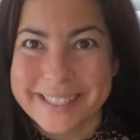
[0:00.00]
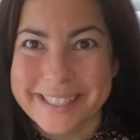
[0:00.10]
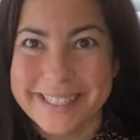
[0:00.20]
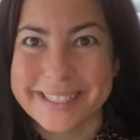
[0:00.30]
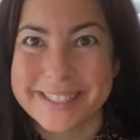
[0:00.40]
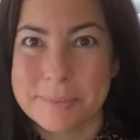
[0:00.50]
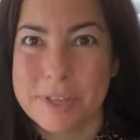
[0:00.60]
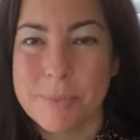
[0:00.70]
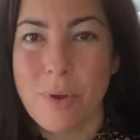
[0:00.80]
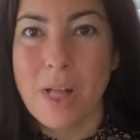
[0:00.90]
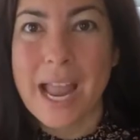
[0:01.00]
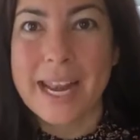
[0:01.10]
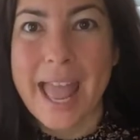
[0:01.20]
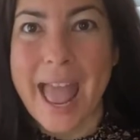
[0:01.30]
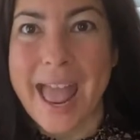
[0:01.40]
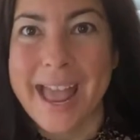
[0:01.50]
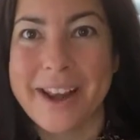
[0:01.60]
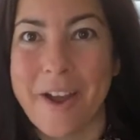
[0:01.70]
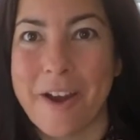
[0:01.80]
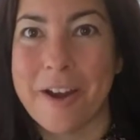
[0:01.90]
tea smoothie bowl, I'm gonna
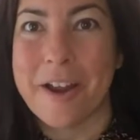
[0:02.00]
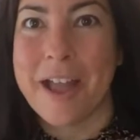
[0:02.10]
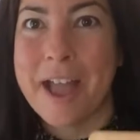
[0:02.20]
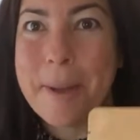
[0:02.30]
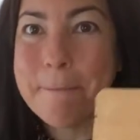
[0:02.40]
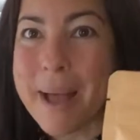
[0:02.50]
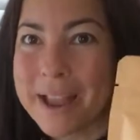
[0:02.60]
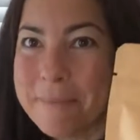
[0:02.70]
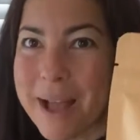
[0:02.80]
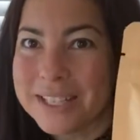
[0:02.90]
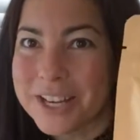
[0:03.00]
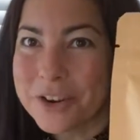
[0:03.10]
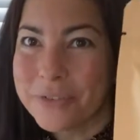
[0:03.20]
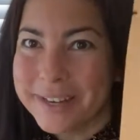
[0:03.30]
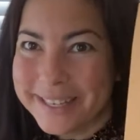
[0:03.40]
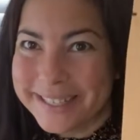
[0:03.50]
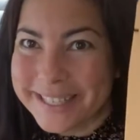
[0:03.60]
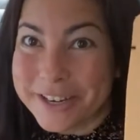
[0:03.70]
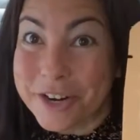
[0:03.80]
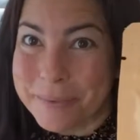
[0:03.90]
add our Matcha Green
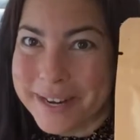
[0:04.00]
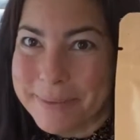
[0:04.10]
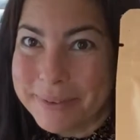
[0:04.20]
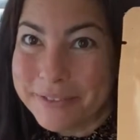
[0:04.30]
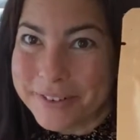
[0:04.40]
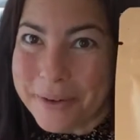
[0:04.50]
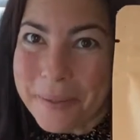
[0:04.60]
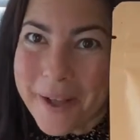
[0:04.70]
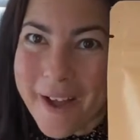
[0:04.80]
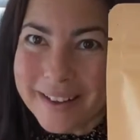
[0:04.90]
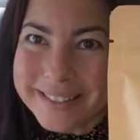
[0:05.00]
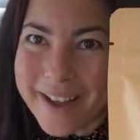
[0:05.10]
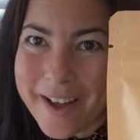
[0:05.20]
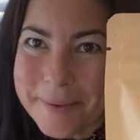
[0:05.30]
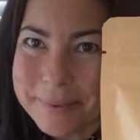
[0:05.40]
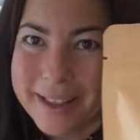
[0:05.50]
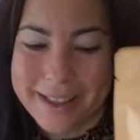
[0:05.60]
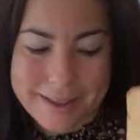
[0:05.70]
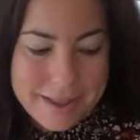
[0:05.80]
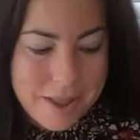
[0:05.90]
Tea Urban Hippie Granola on top.
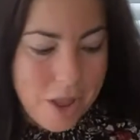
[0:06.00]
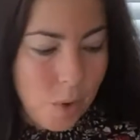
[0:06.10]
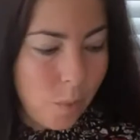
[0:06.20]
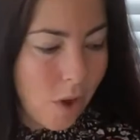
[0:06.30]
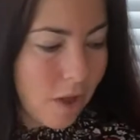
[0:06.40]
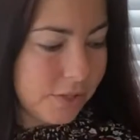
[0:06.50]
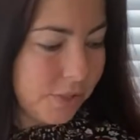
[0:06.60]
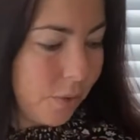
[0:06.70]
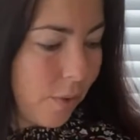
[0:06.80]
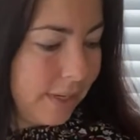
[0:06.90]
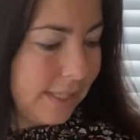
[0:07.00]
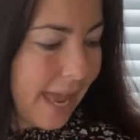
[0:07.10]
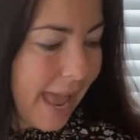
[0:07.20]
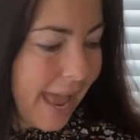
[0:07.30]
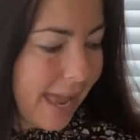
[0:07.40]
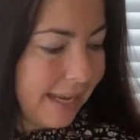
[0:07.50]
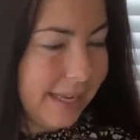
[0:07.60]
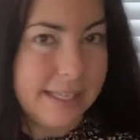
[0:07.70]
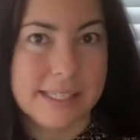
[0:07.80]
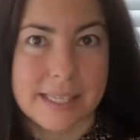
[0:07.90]
We're also going to add
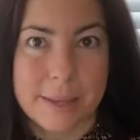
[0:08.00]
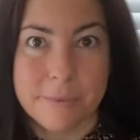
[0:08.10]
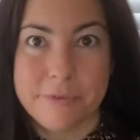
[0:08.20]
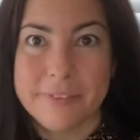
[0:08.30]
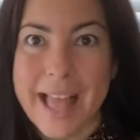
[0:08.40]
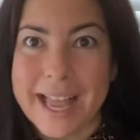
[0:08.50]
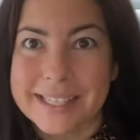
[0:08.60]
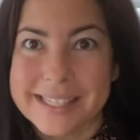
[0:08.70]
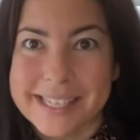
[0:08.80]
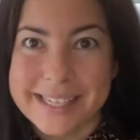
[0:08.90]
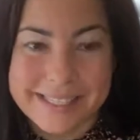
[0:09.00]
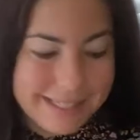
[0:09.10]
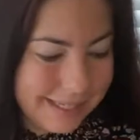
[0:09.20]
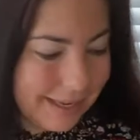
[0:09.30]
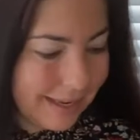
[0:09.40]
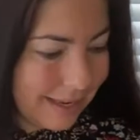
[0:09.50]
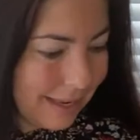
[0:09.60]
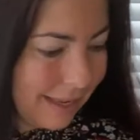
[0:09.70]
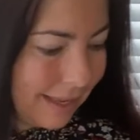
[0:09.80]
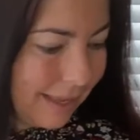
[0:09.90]
in some flax seeds,
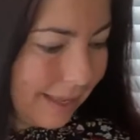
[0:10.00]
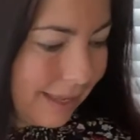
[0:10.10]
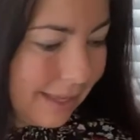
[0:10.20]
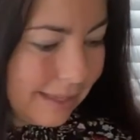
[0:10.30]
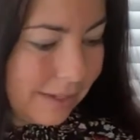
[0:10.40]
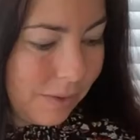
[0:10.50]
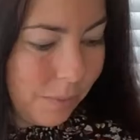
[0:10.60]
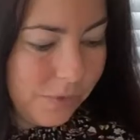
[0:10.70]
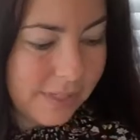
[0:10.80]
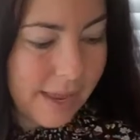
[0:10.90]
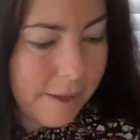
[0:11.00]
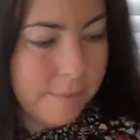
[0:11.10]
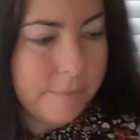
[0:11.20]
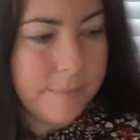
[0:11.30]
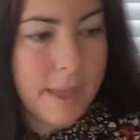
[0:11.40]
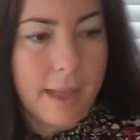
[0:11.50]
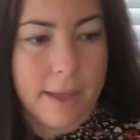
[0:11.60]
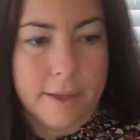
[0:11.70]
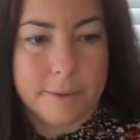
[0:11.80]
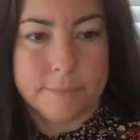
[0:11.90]
some
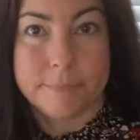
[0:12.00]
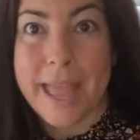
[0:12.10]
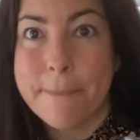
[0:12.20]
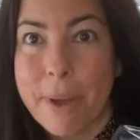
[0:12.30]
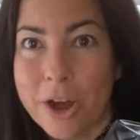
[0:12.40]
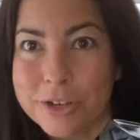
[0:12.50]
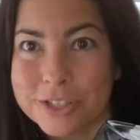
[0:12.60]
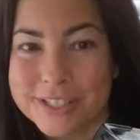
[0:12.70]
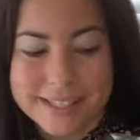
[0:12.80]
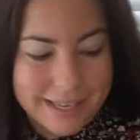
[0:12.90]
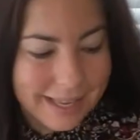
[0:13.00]
hemp hearts,